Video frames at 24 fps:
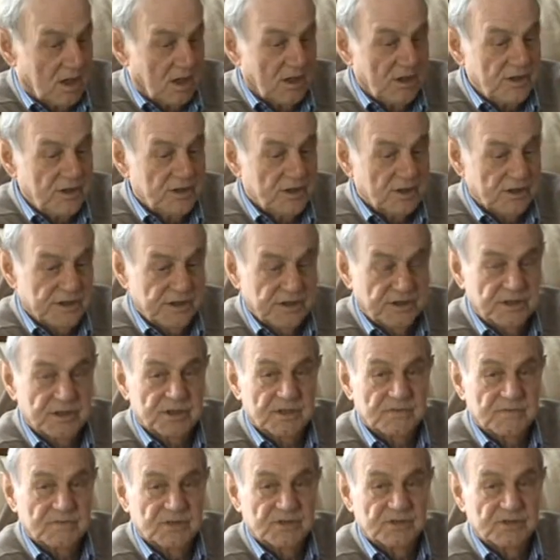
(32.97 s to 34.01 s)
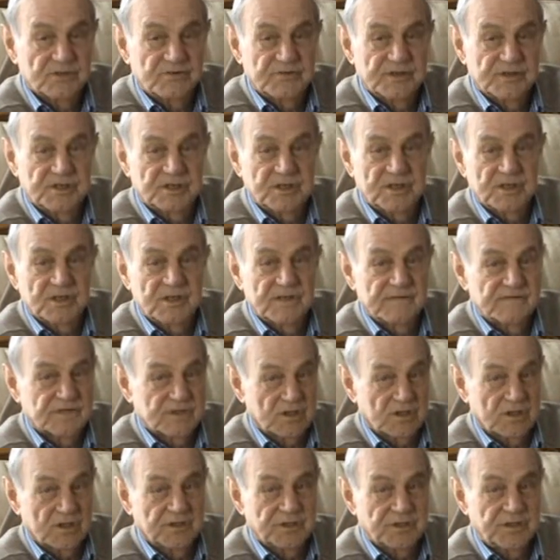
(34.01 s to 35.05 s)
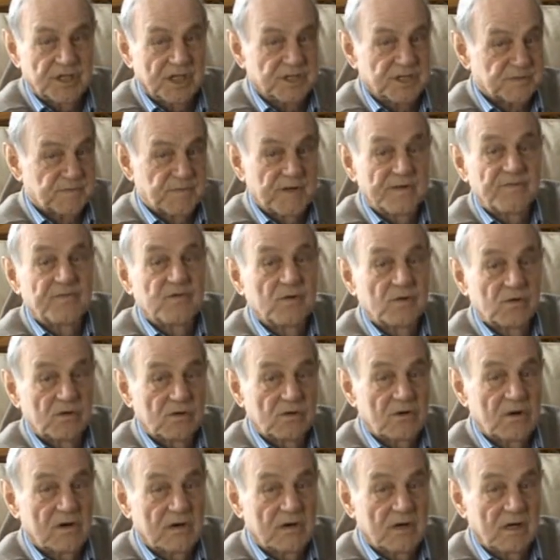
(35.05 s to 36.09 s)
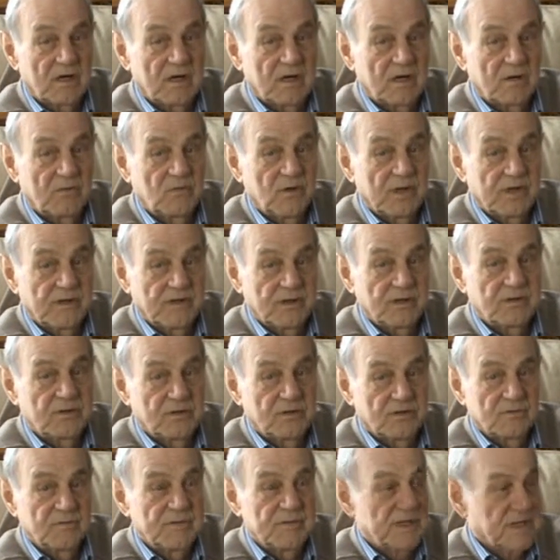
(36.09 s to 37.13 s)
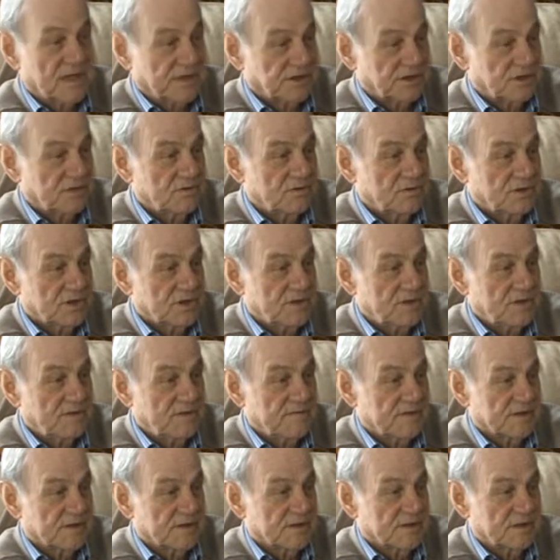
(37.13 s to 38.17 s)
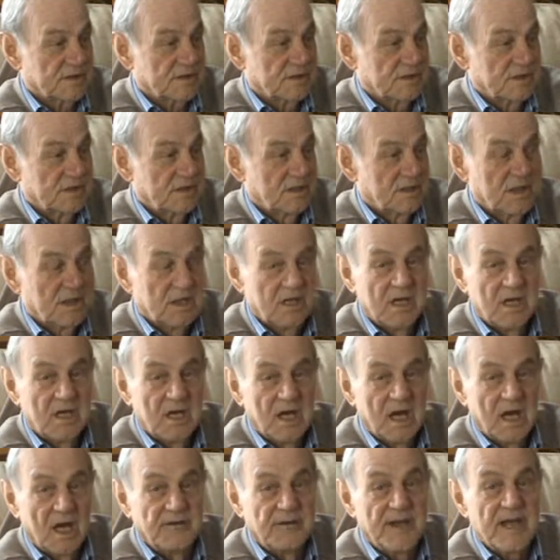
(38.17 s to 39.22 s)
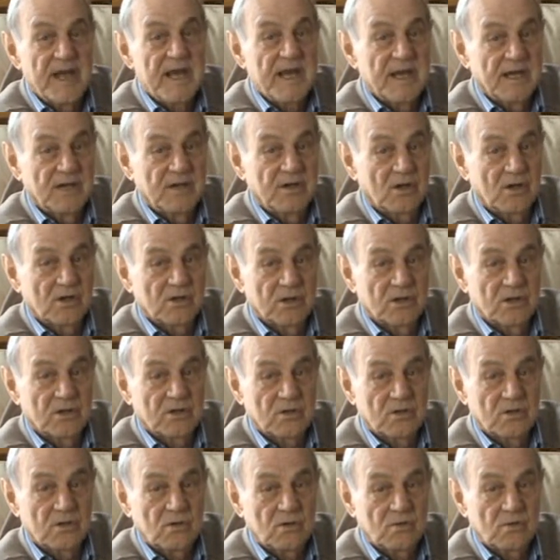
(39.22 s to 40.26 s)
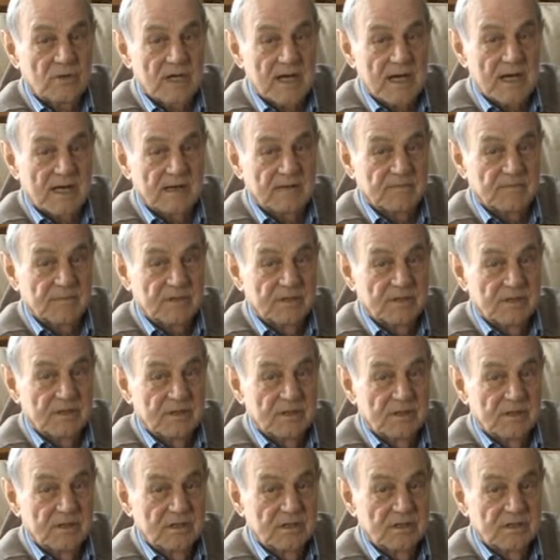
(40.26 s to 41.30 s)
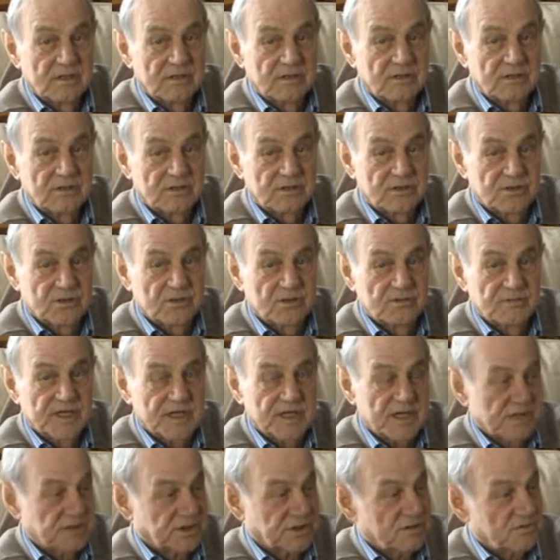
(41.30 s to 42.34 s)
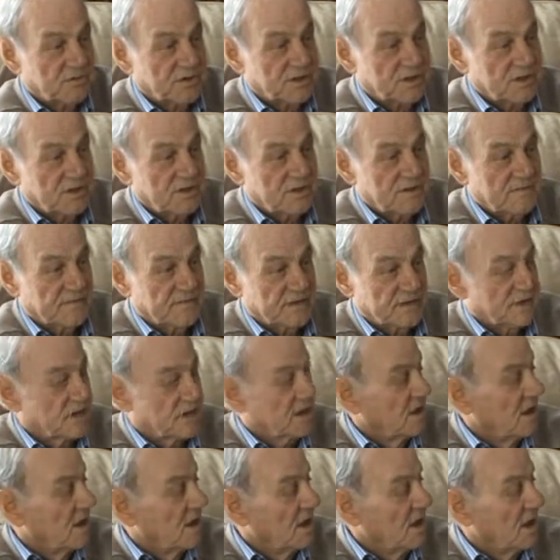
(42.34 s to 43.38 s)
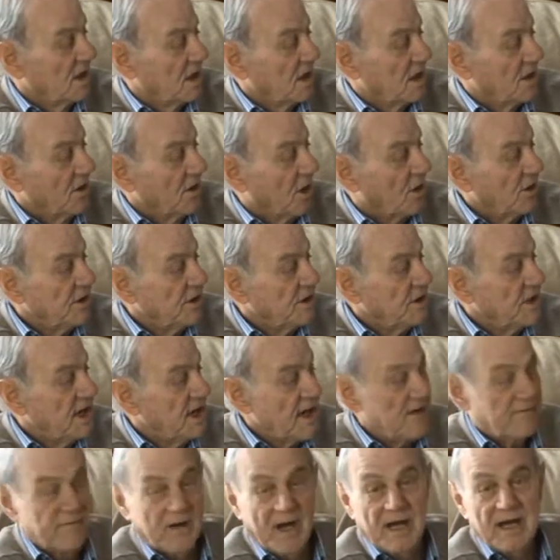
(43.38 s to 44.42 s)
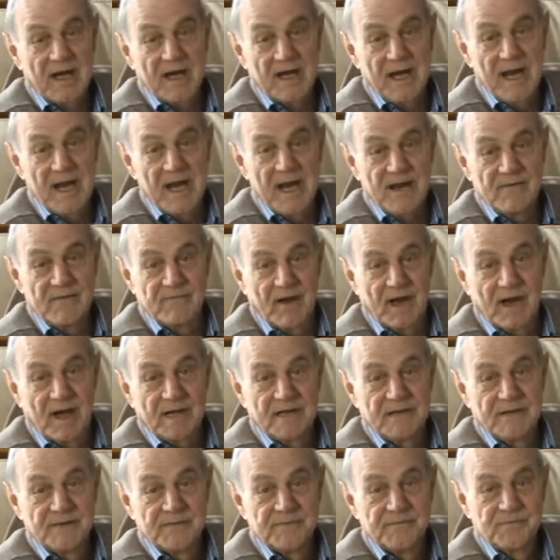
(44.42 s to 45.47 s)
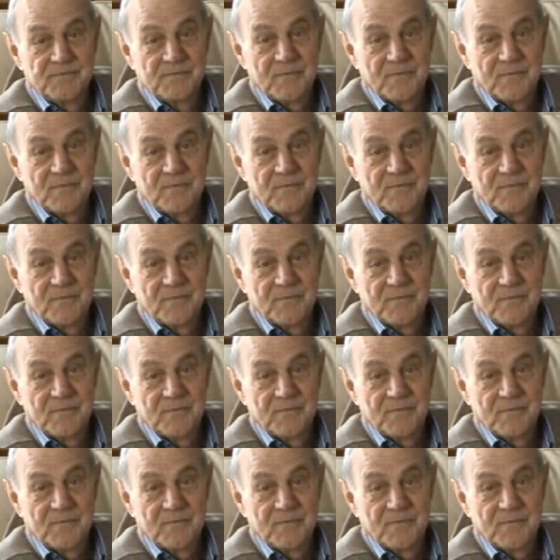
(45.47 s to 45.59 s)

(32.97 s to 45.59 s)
I got in Chelmsford Reserve side just before I went to do my national service. And then I got called up to do my national service. And I never, ever